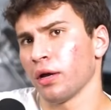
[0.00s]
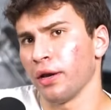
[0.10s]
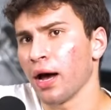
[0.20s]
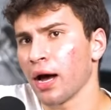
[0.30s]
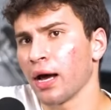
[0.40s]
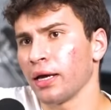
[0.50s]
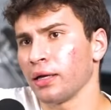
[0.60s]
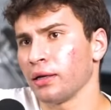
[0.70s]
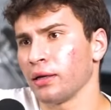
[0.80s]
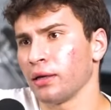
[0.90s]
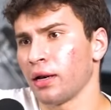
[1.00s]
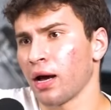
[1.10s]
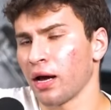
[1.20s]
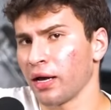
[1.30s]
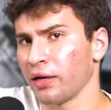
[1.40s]
a nine
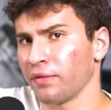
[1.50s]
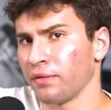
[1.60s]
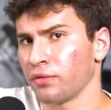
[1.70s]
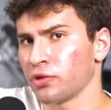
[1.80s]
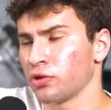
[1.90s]
nine